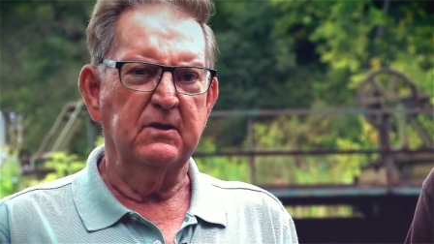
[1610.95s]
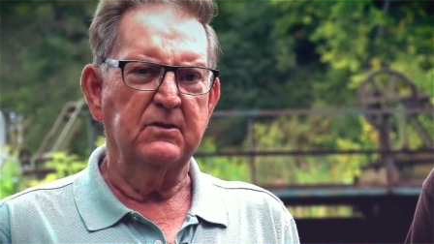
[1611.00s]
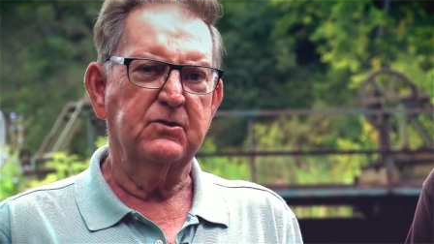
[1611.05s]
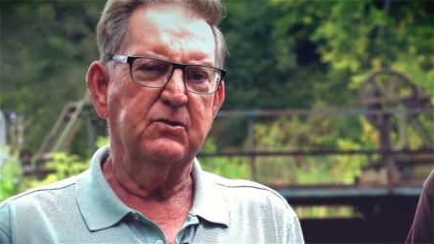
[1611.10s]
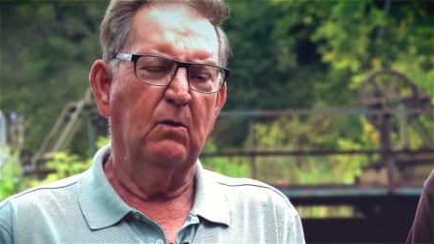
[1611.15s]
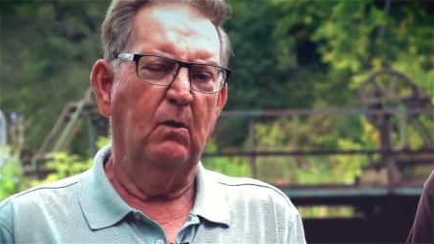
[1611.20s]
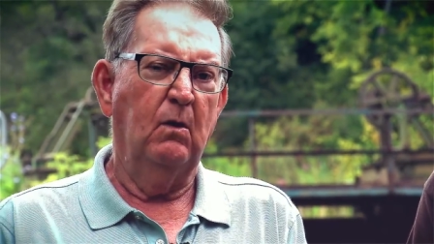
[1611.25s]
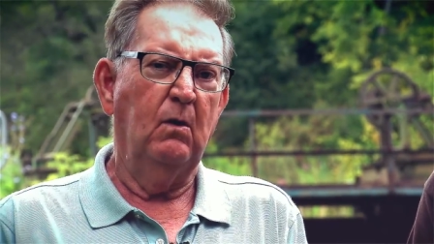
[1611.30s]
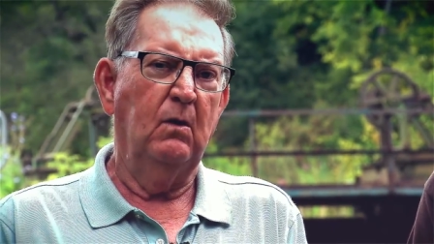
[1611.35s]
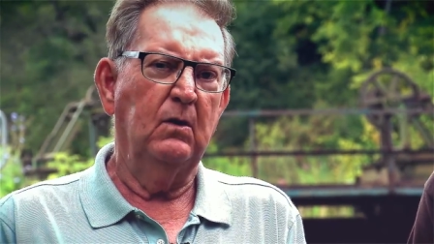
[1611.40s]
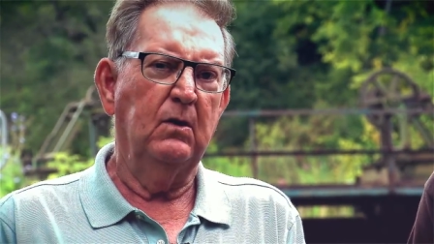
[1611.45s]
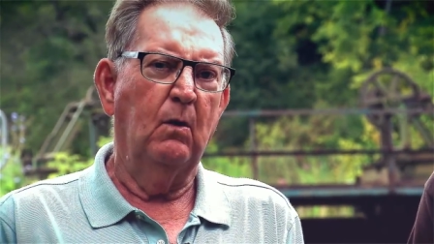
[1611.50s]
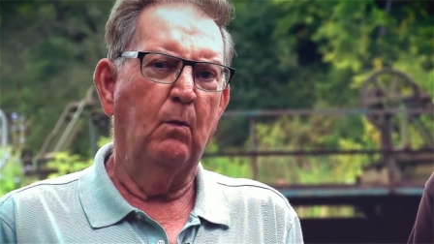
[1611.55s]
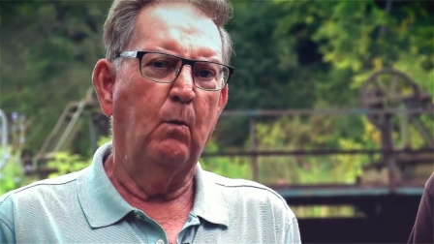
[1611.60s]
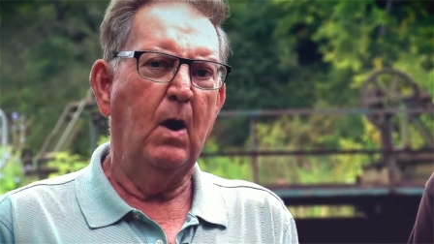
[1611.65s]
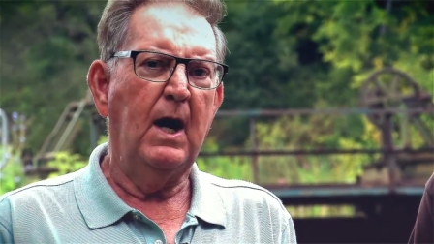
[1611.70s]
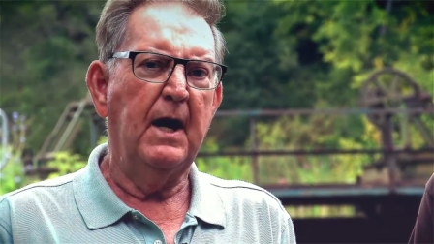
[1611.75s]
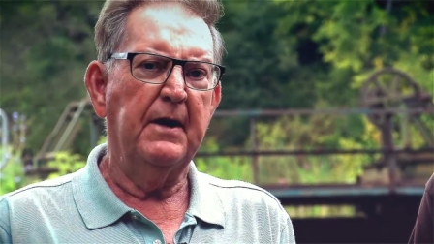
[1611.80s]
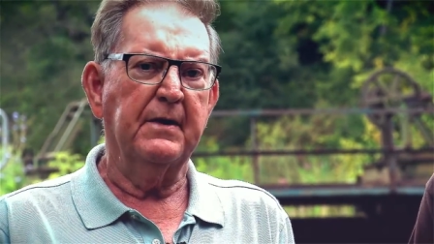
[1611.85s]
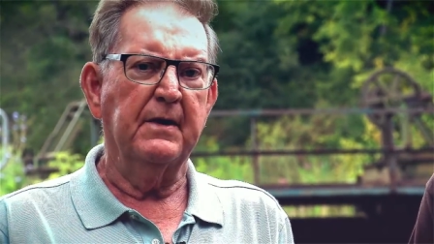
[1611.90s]
control the
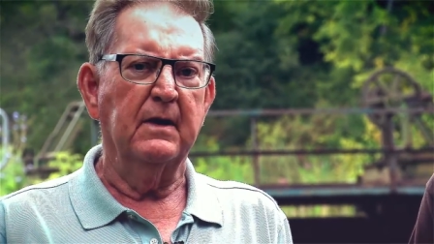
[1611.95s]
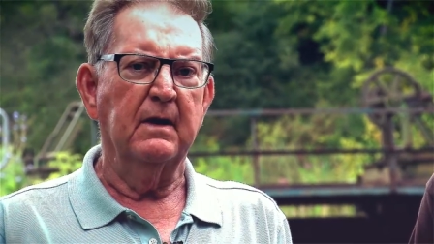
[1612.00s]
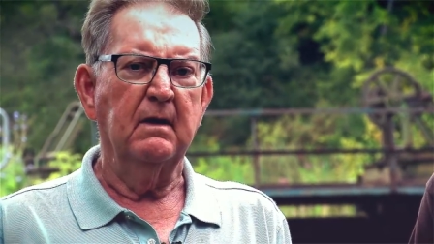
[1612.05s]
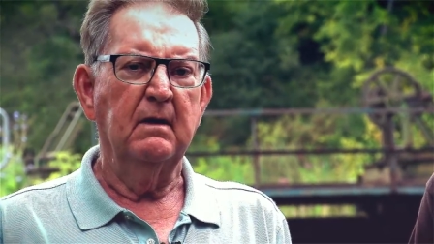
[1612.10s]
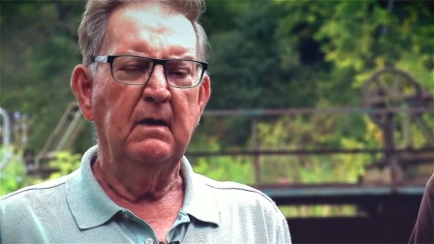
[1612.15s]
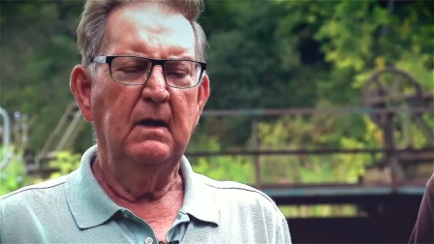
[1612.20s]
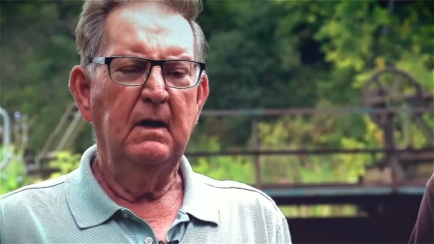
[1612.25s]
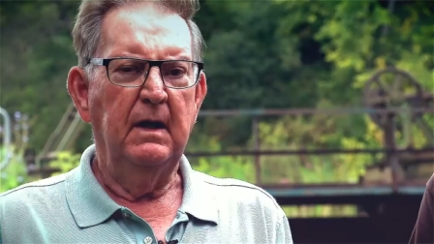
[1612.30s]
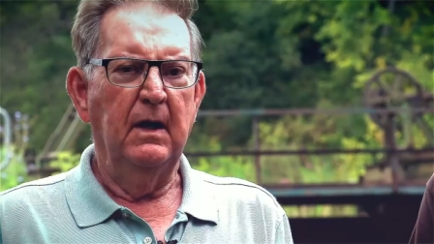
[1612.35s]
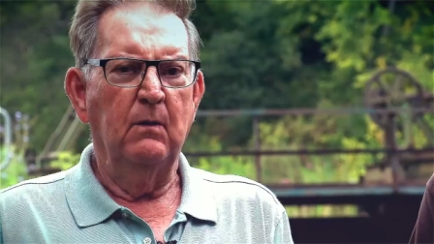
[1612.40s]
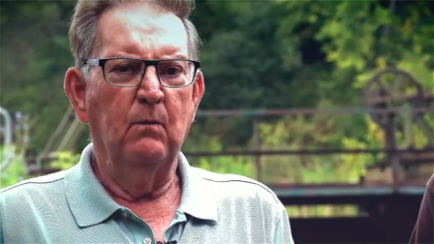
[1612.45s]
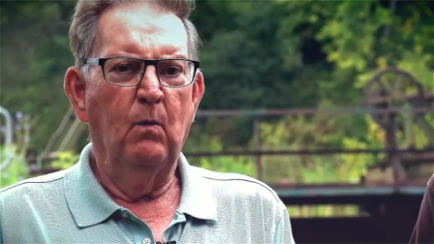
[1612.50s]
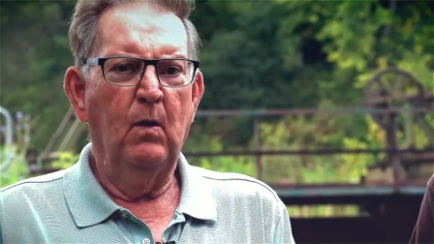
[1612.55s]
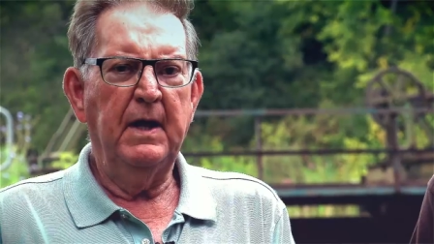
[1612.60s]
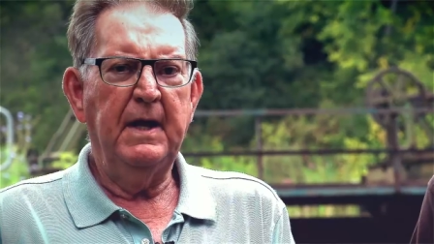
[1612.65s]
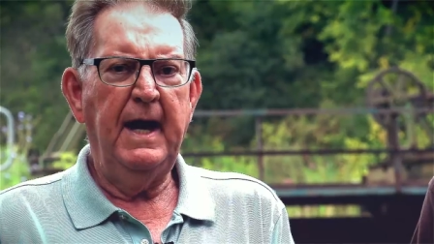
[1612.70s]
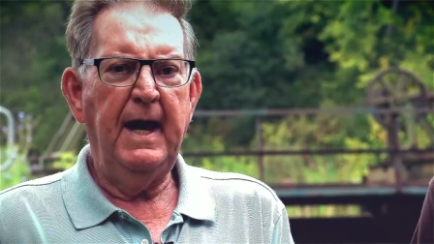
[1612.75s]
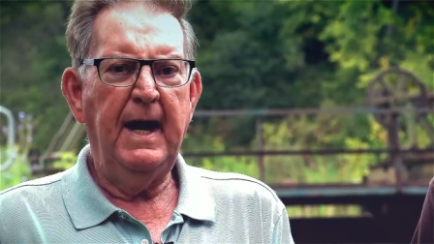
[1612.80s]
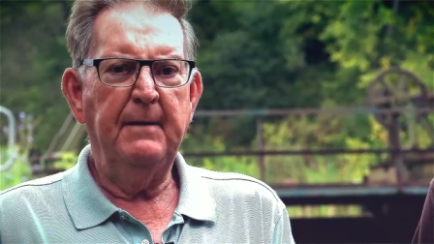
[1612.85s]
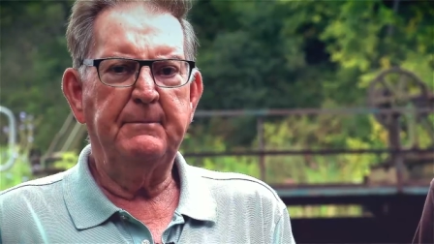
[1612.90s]
water and
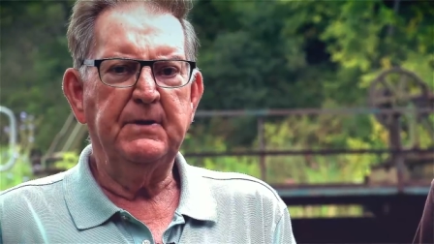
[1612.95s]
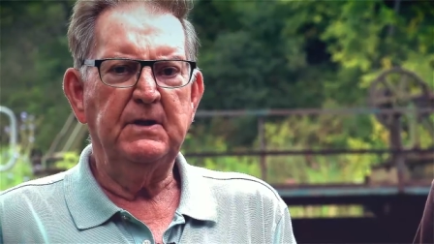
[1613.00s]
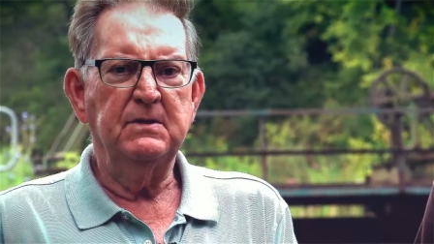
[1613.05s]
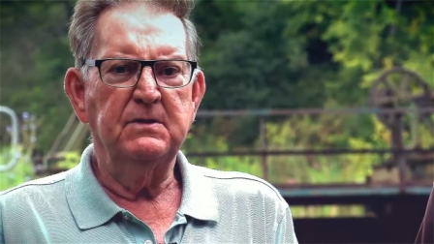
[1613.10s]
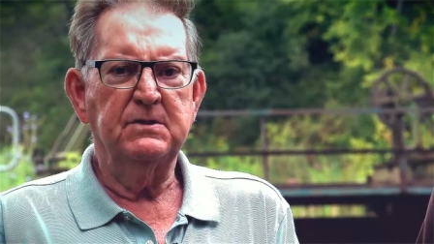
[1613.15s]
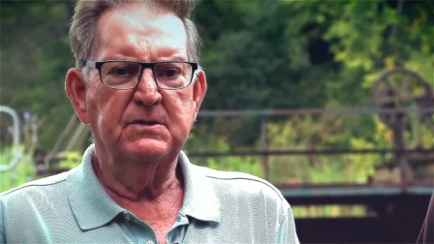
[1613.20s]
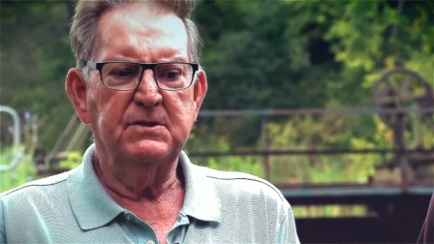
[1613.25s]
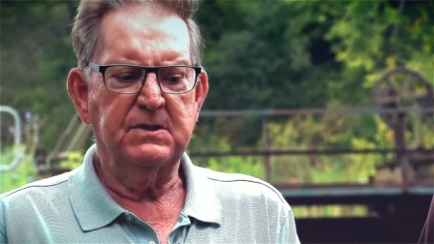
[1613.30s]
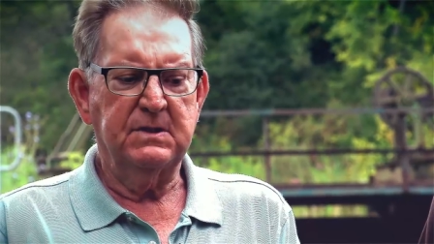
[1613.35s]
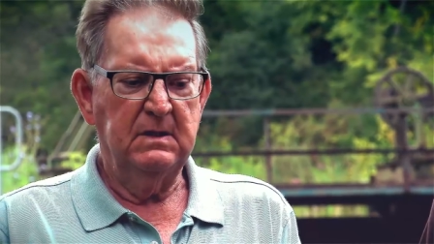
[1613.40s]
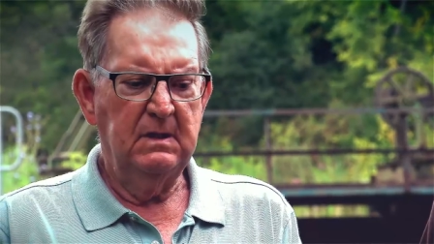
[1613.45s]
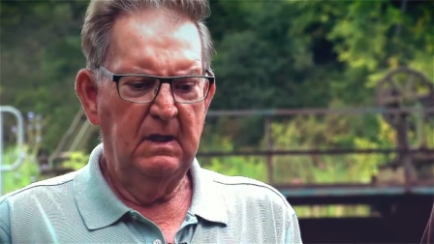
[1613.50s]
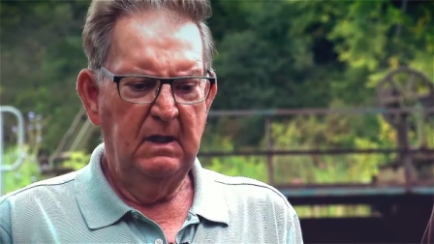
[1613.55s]
what happens